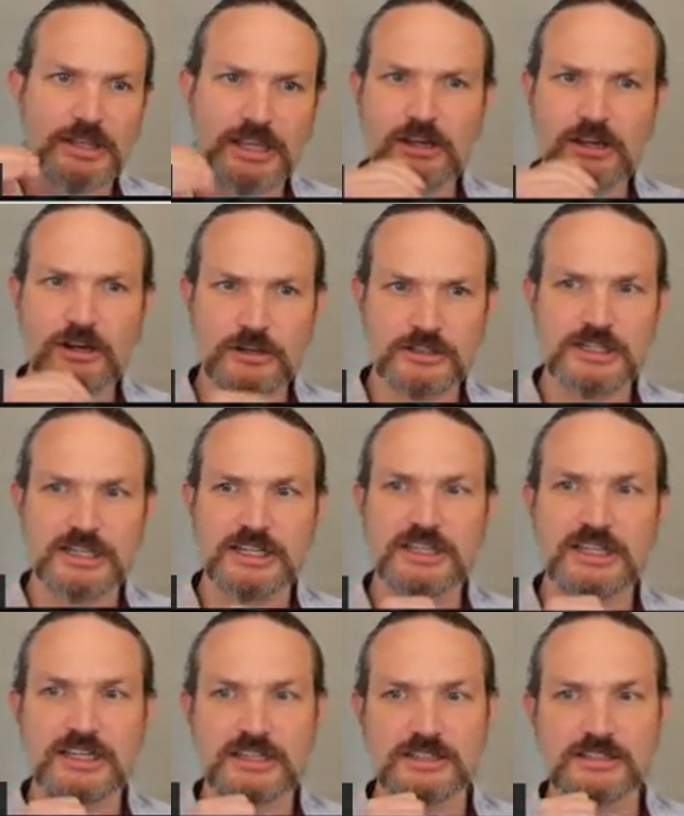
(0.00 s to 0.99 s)
like hardening
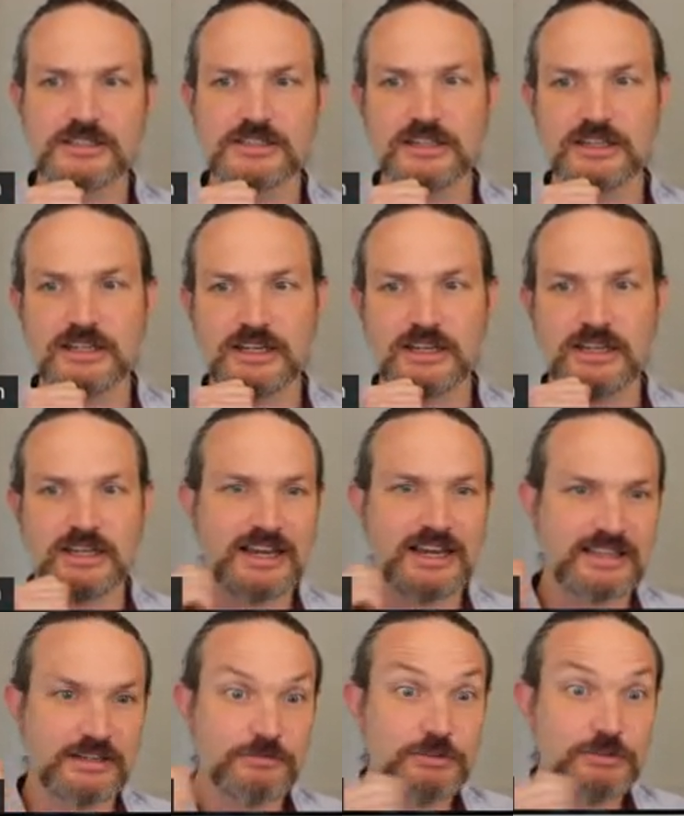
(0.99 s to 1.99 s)
things.
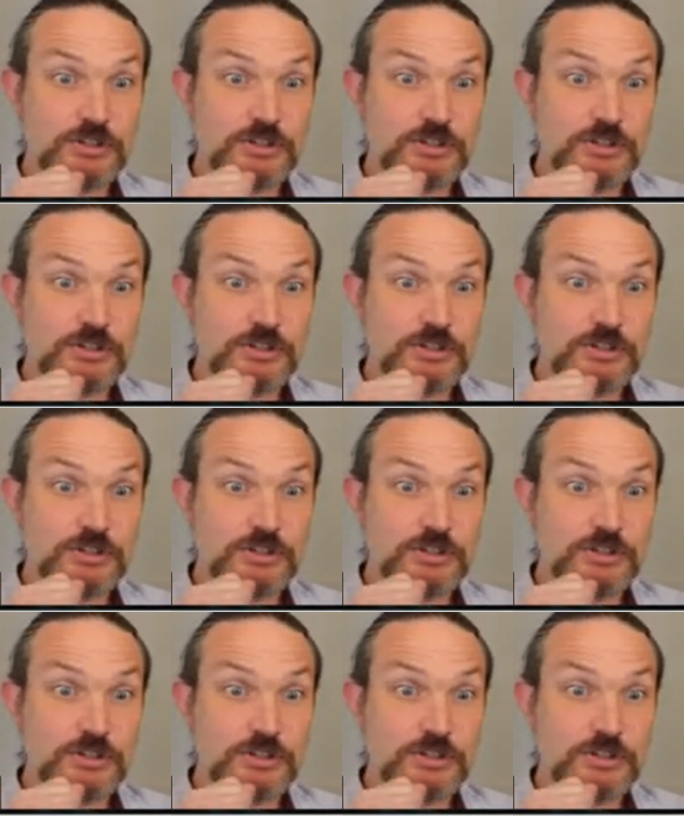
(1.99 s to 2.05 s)
And then